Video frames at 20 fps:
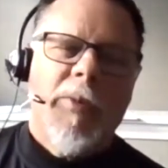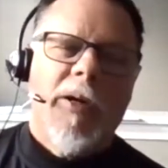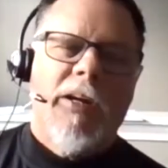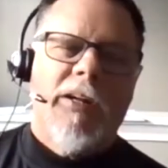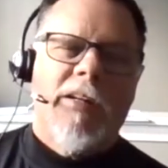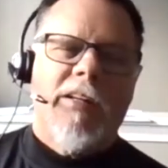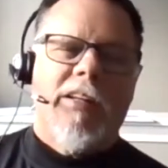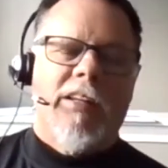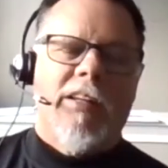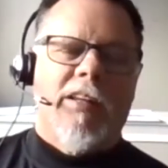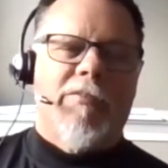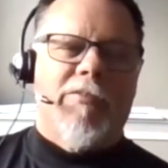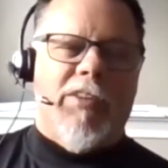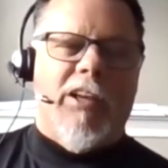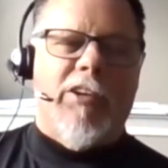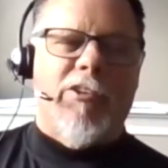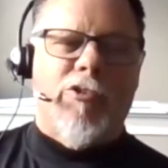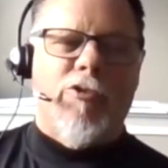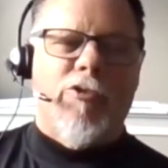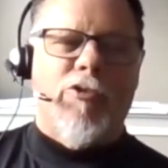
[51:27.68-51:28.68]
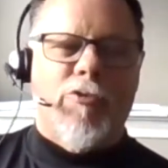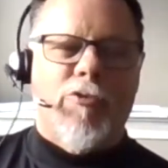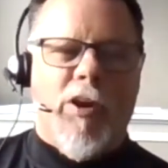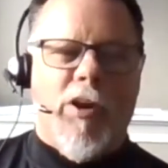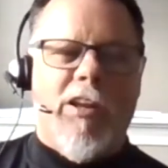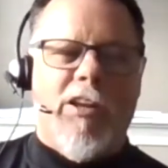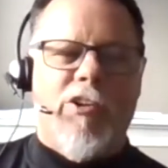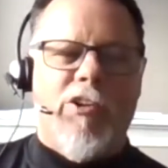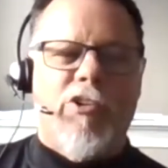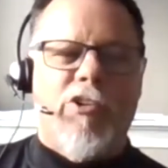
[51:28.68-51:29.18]
But if that's your
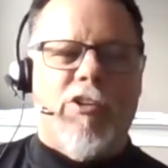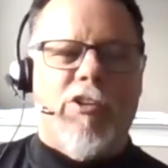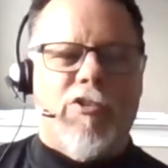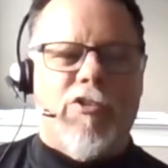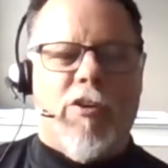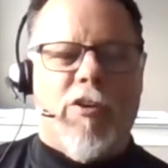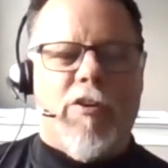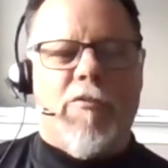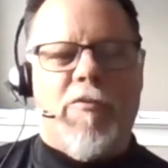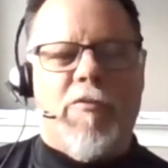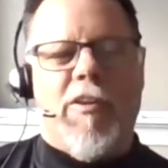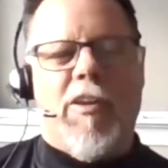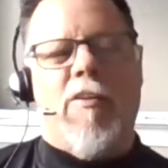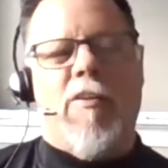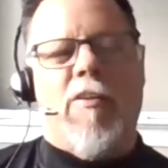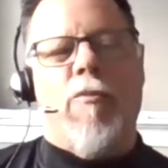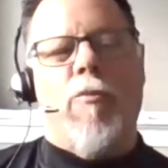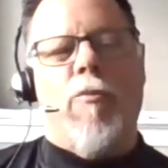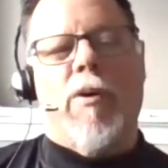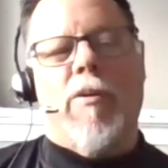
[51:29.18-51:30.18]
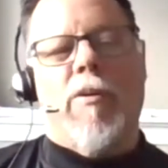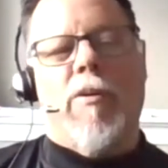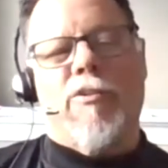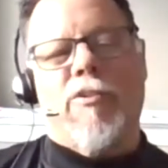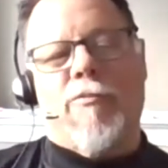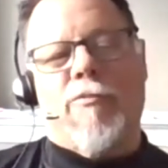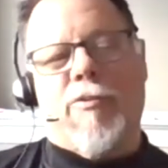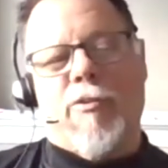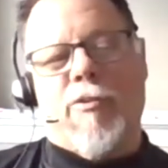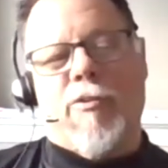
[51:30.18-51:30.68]
strategy, it's going to fail.
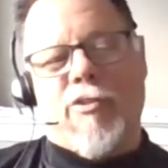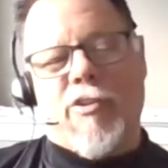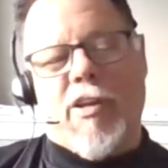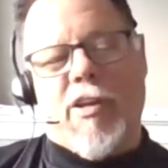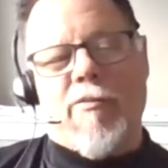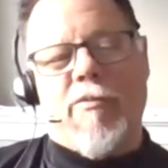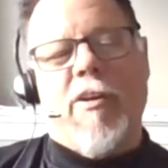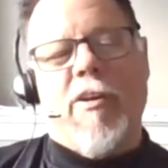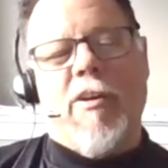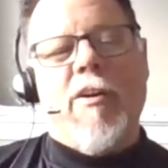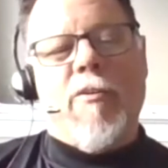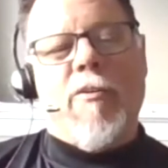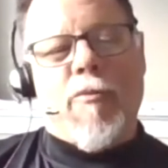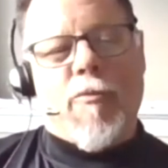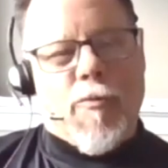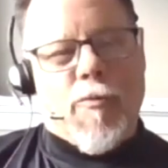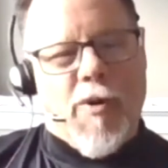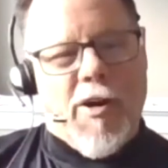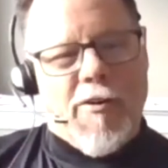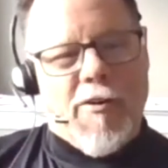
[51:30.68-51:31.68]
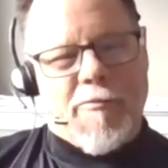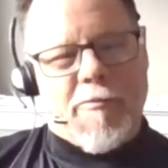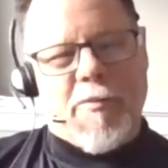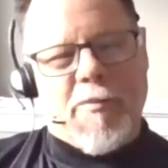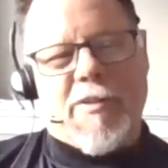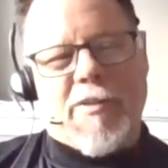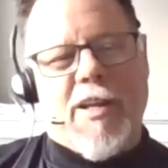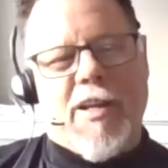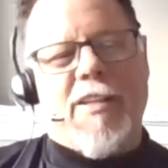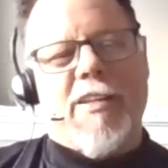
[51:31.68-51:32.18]
Whereas if you said right
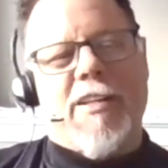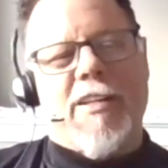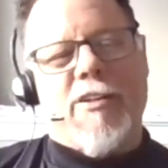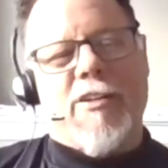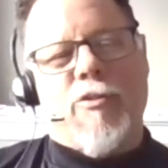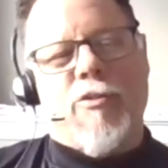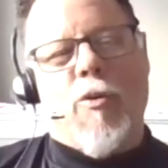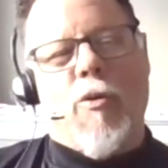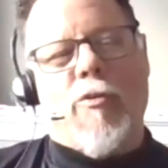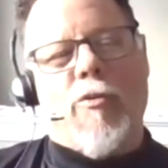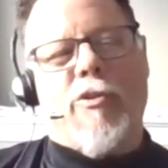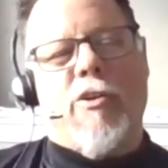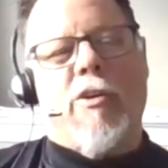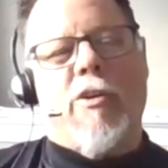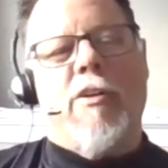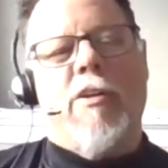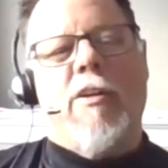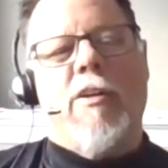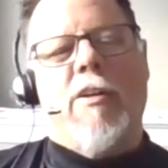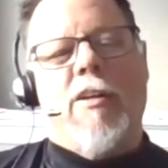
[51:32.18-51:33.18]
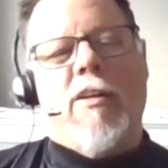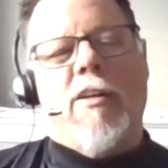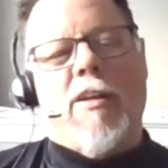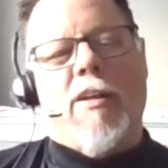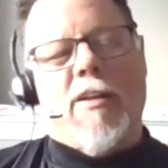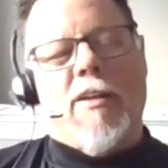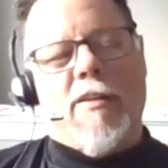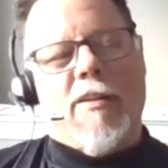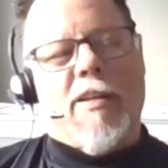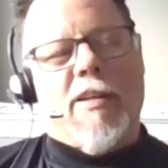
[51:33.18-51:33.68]
from the day that he told you,
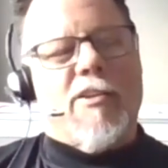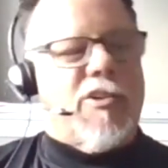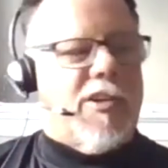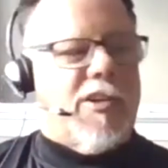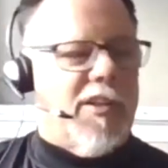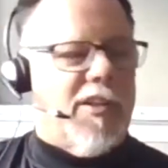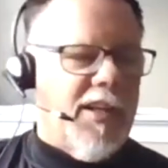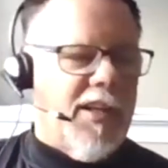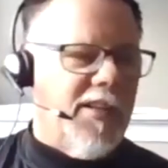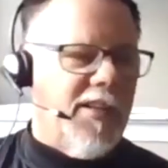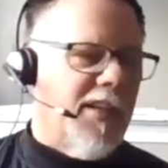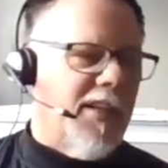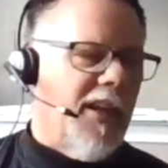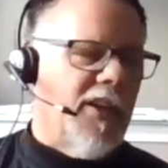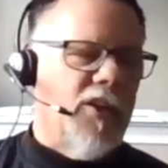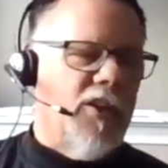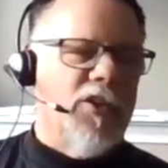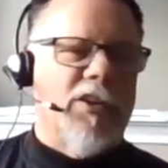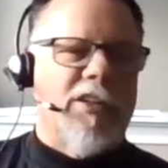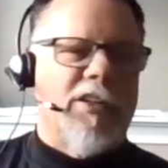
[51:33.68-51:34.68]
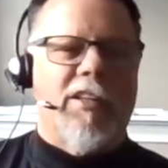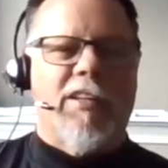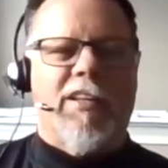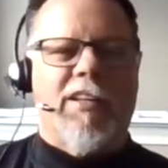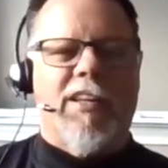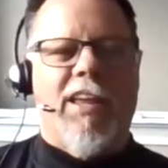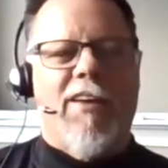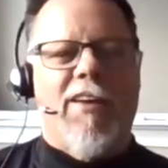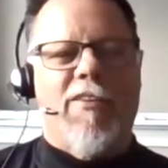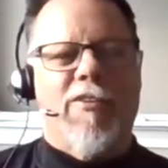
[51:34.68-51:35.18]
let's take a look at the
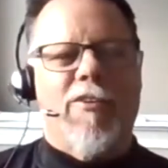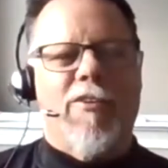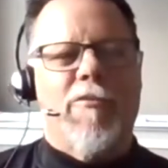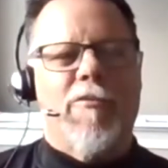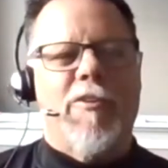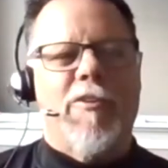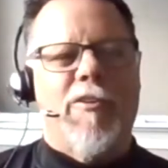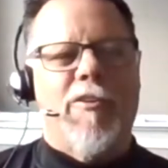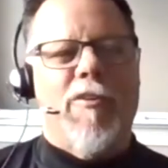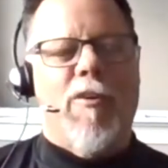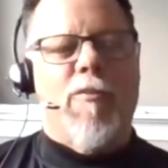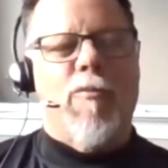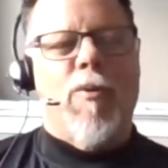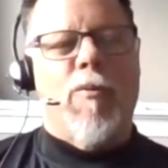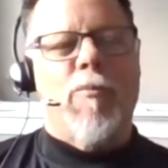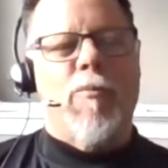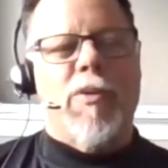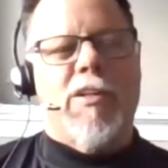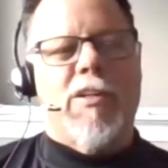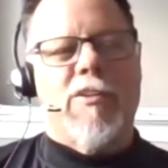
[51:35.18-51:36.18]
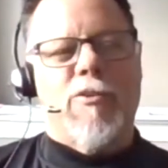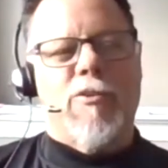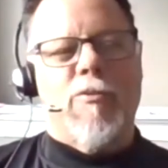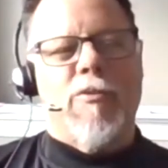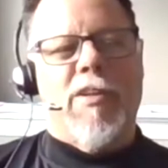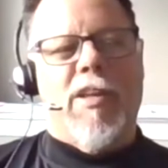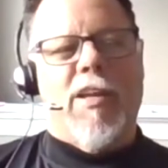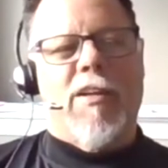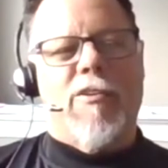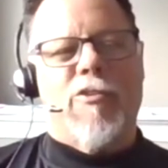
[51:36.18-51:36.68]
calendar and figure out when we can
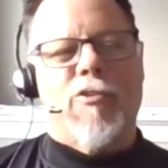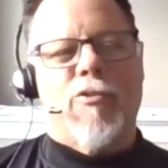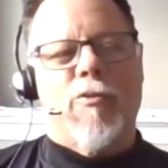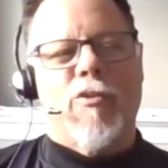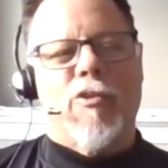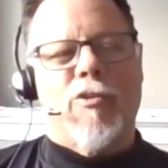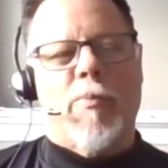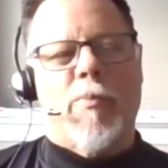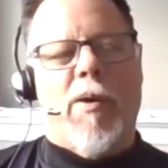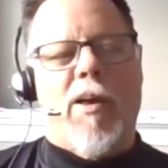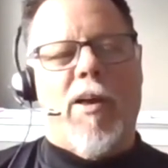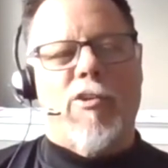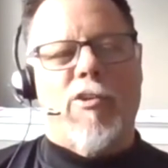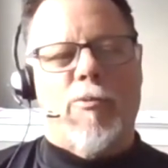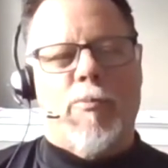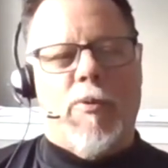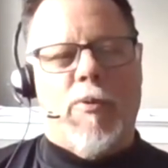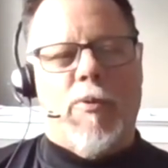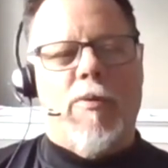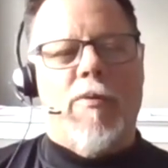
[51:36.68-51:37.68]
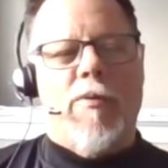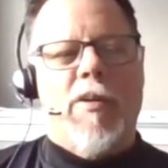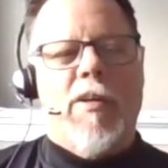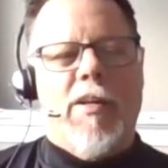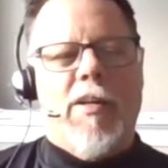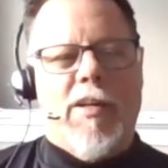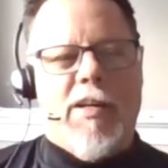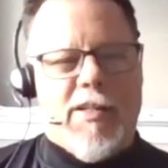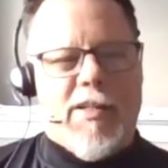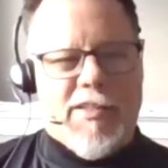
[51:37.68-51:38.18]
do that as soon as possible,
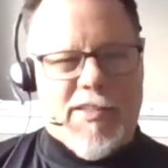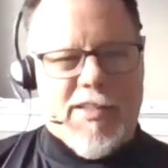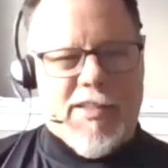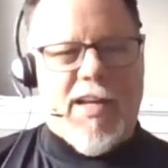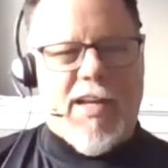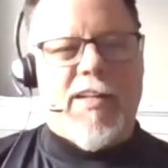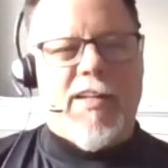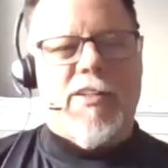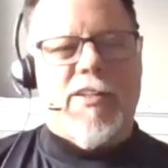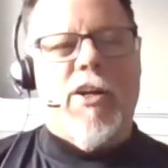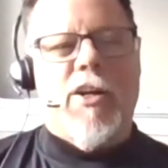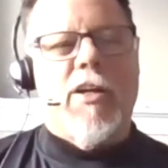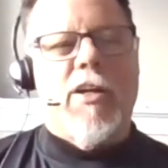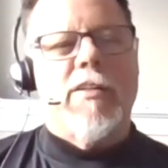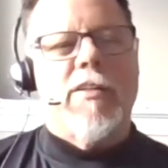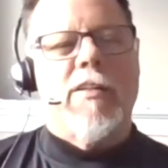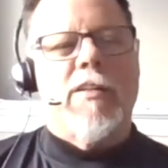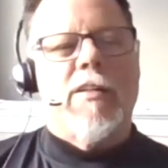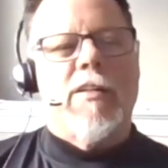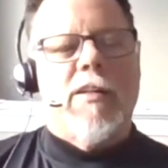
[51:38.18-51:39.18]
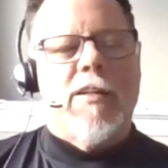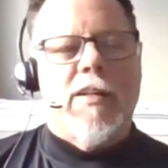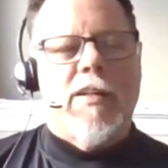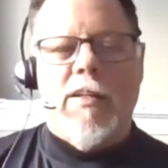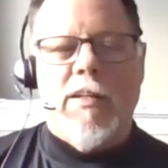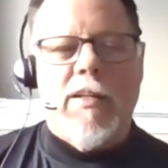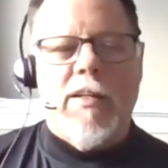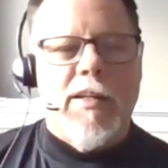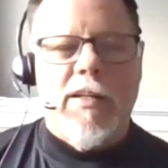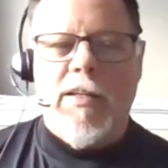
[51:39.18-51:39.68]
and you got it done,
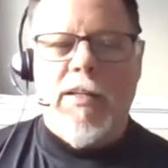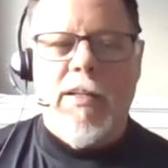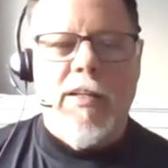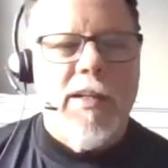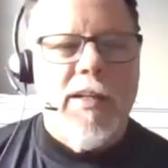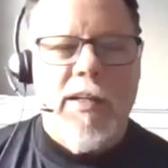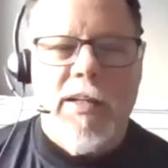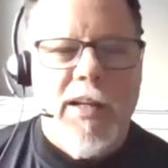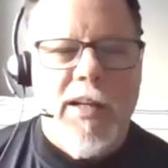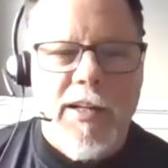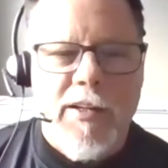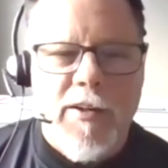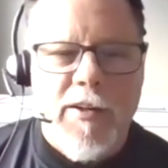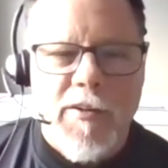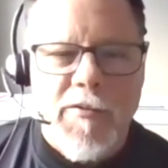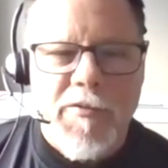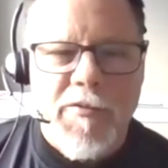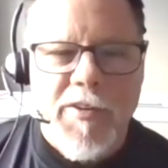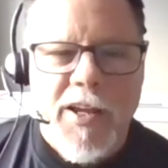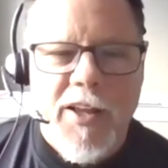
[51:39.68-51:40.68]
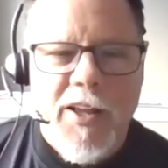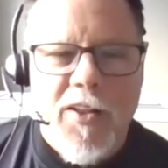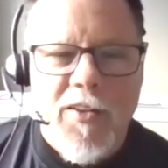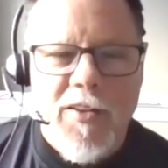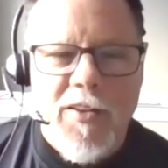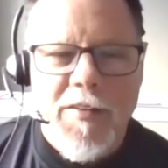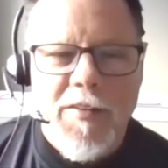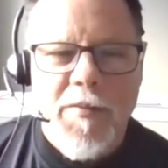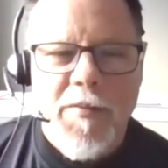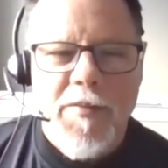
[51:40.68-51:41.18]
it ain't going to
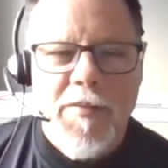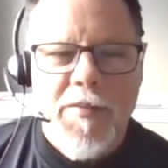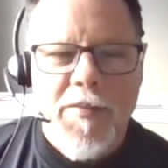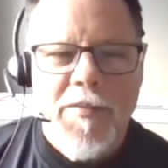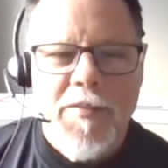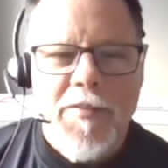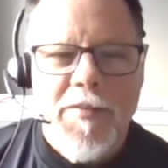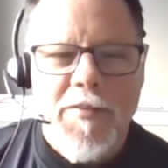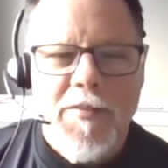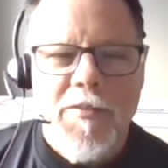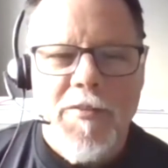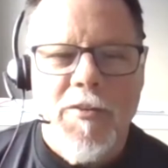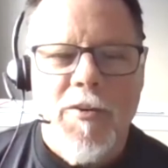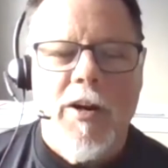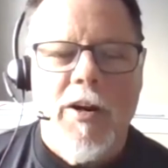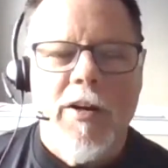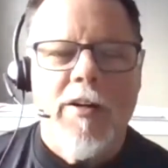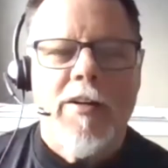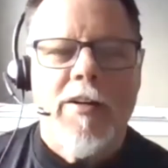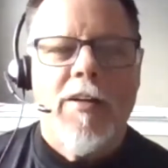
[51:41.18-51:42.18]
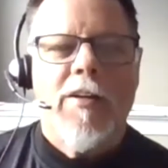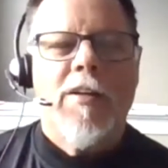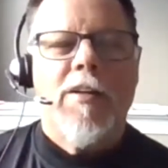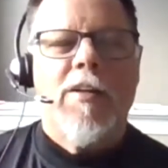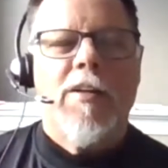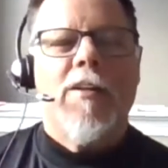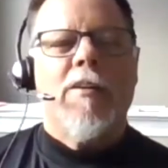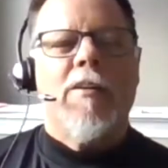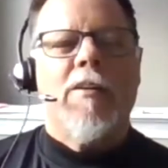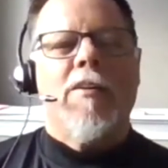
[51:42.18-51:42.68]
fail. All right.
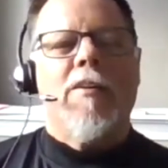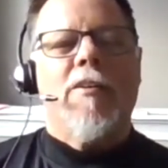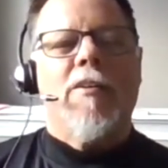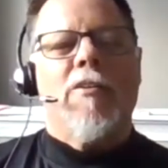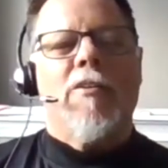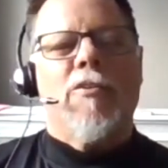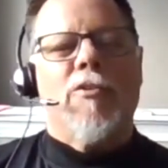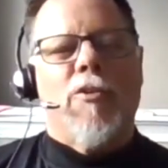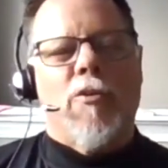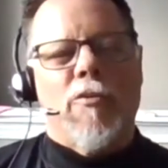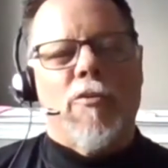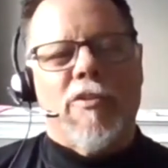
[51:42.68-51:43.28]
So